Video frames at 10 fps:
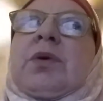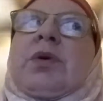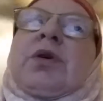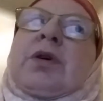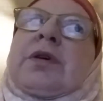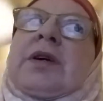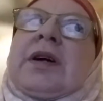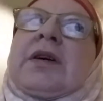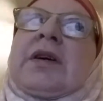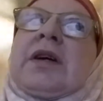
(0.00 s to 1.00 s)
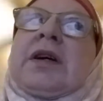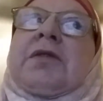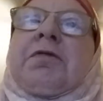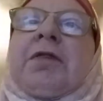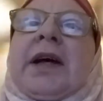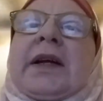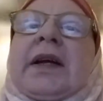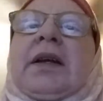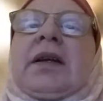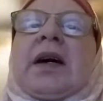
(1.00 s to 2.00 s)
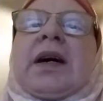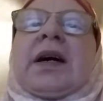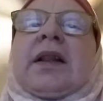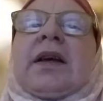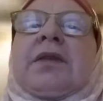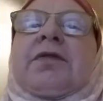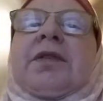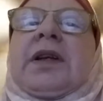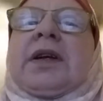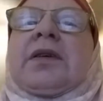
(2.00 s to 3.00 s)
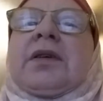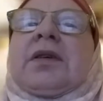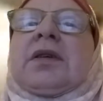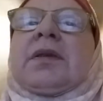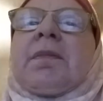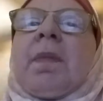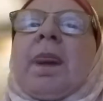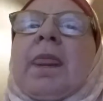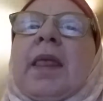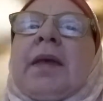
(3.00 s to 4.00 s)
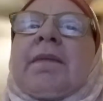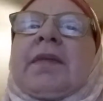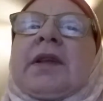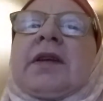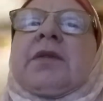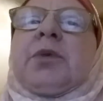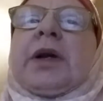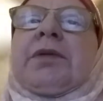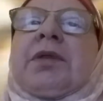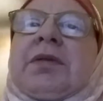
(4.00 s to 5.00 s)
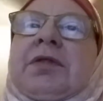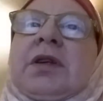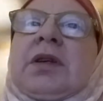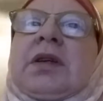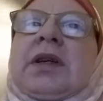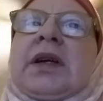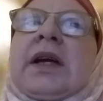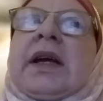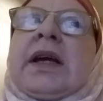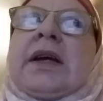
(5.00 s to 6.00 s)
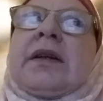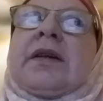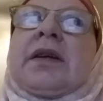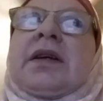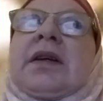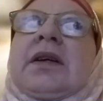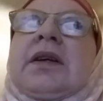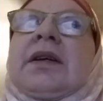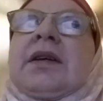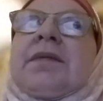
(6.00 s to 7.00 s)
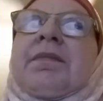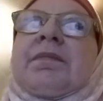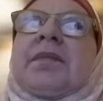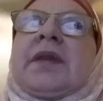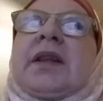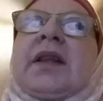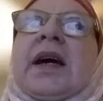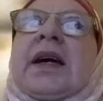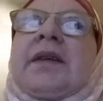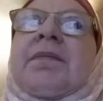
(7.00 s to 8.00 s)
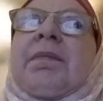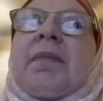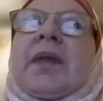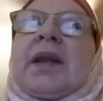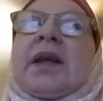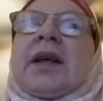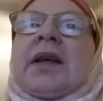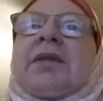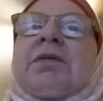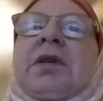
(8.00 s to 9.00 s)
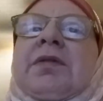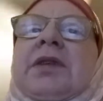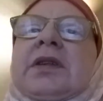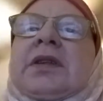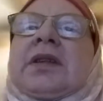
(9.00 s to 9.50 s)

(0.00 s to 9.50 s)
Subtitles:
or flooding. I live near the Des Moines River, and that river,